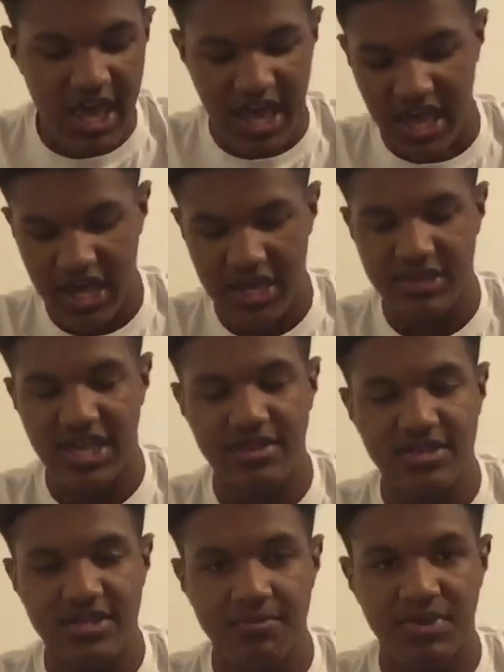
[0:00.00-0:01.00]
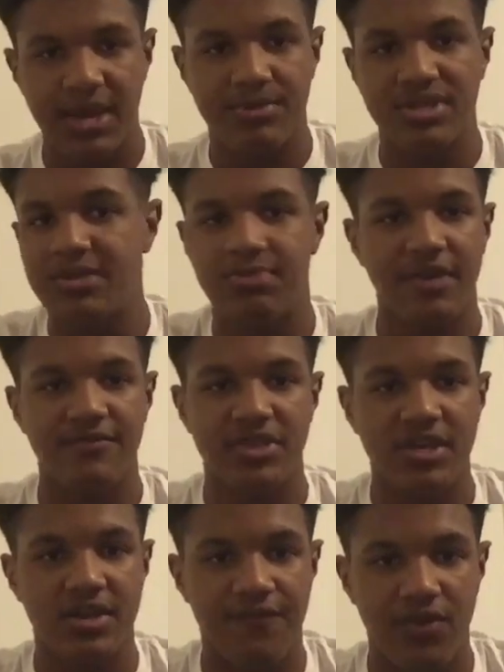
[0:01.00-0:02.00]
and they need to be able to keep
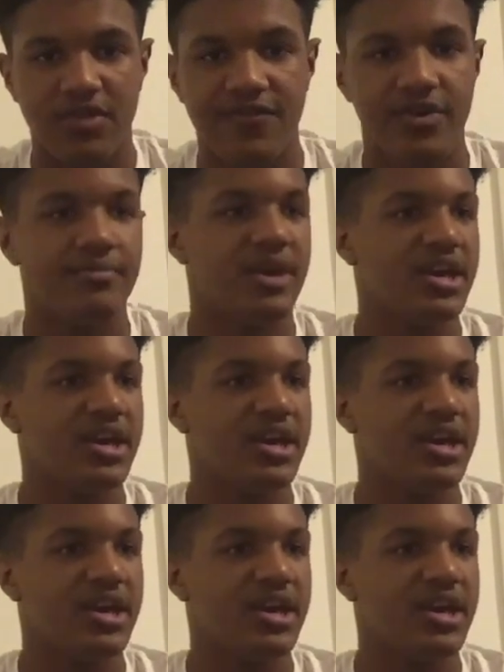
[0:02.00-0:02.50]
everything in front of them